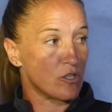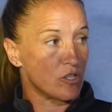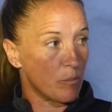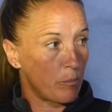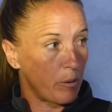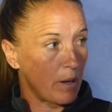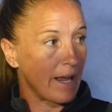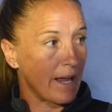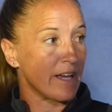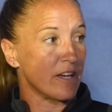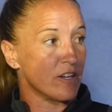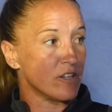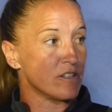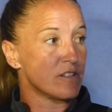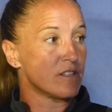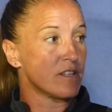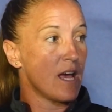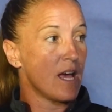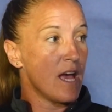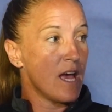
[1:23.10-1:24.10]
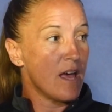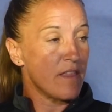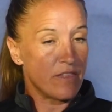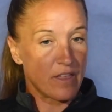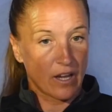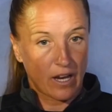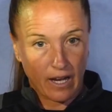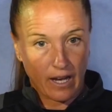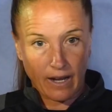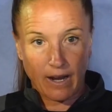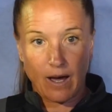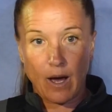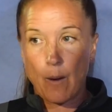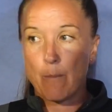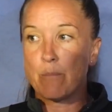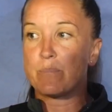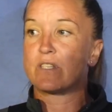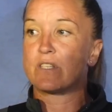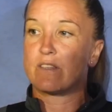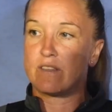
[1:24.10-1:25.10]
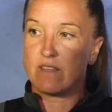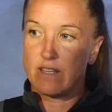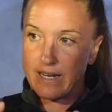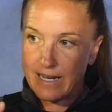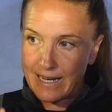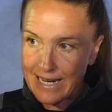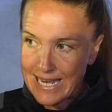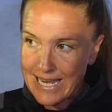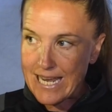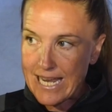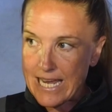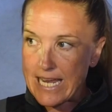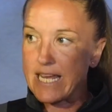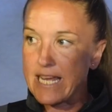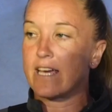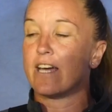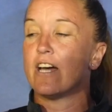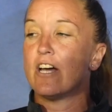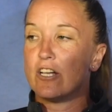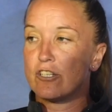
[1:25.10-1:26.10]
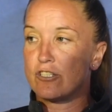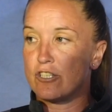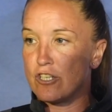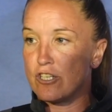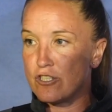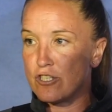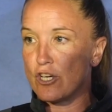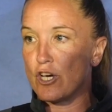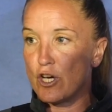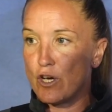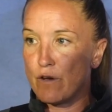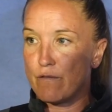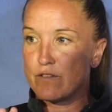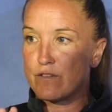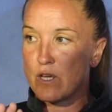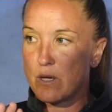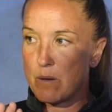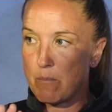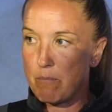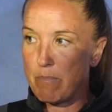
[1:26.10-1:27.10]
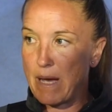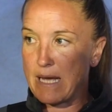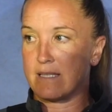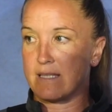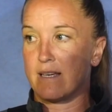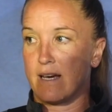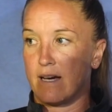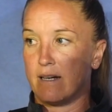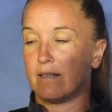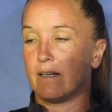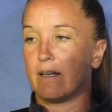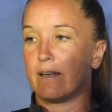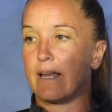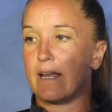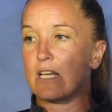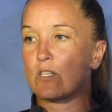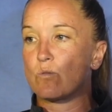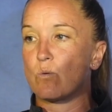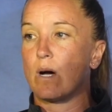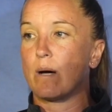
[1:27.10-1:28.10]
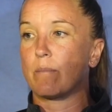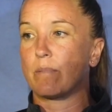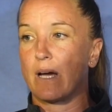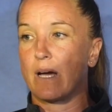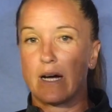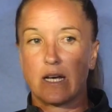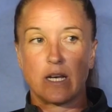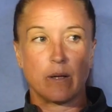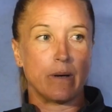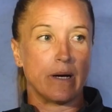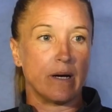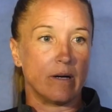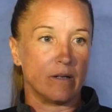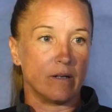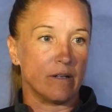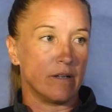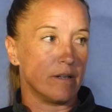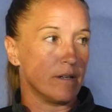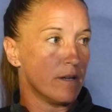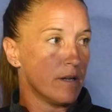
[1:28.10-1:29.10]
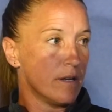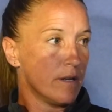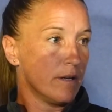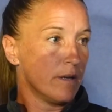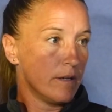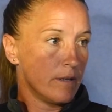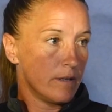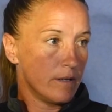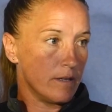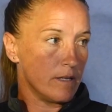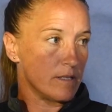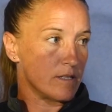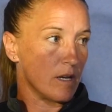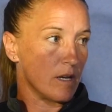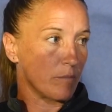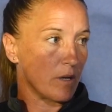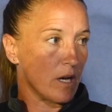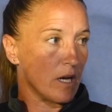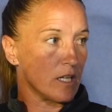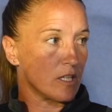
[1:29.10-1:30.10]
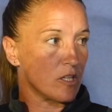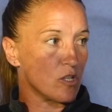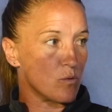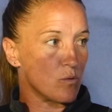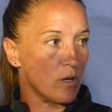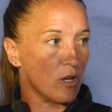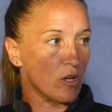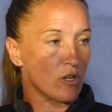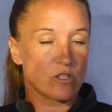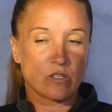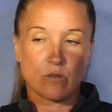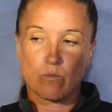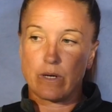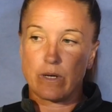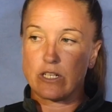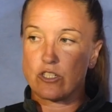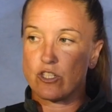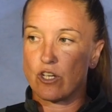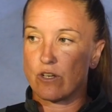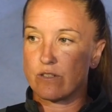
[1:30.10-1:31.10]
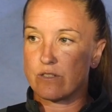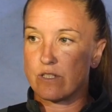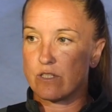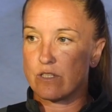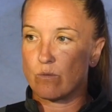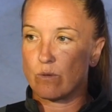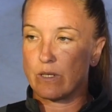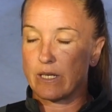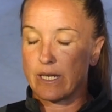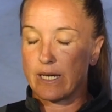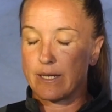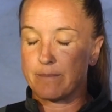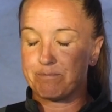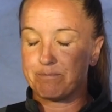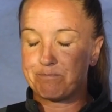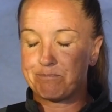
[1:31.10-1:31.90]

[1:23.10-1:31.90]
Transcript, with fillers: the players, the clubs, the league deserves better, and that's what I'm gutted about. And it's, I'm gutted because we lost and we had chances to win the game.